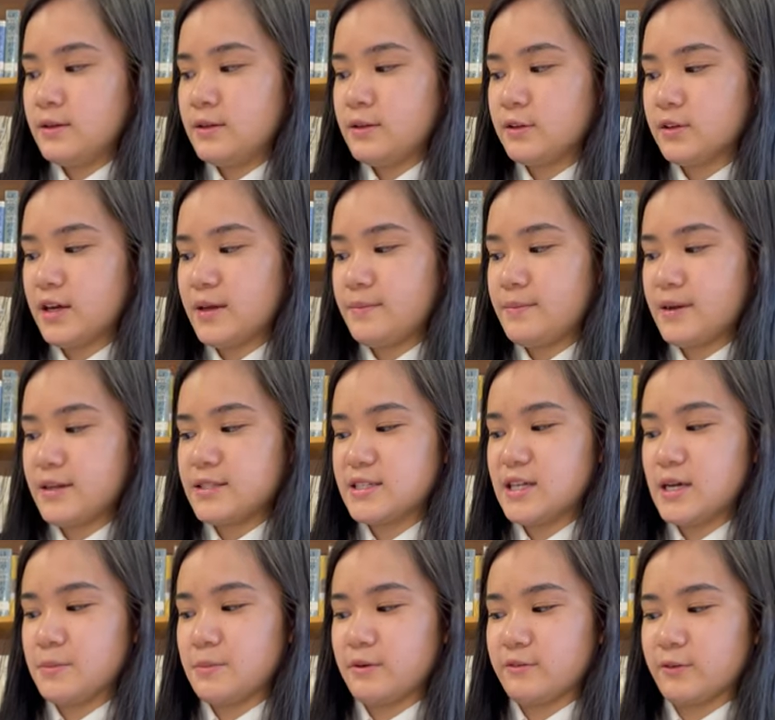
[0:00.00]
You'll get mixed
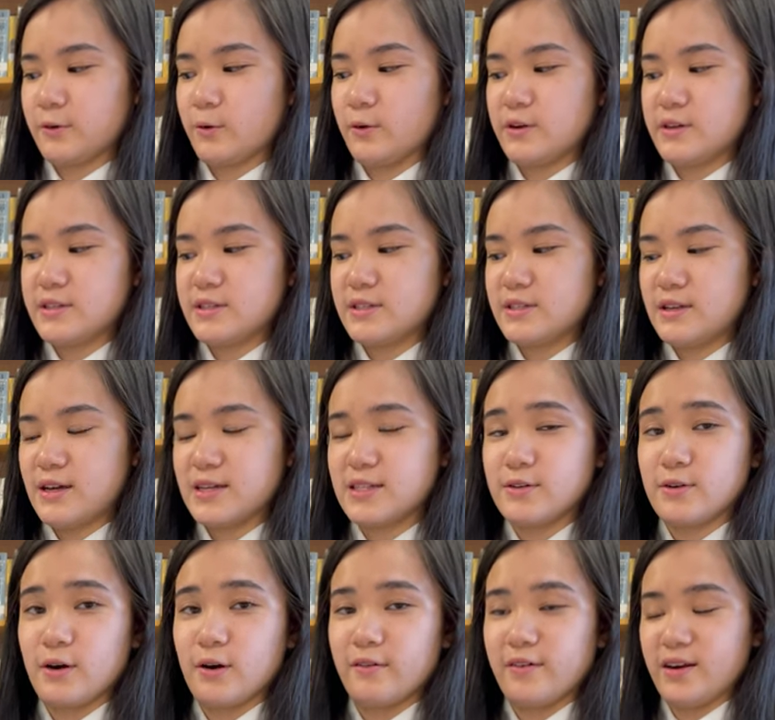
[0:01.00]
up, of course, as
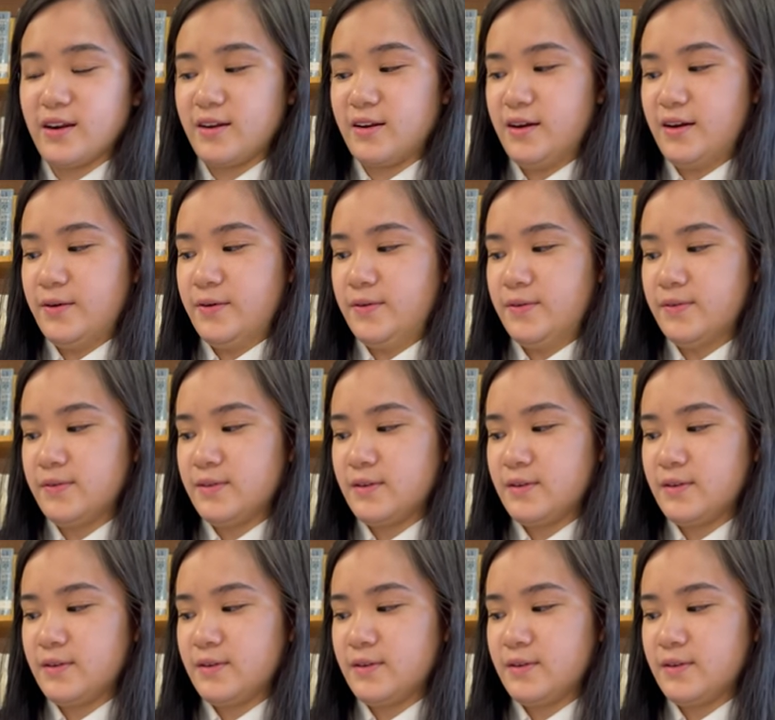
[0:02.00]
you already know.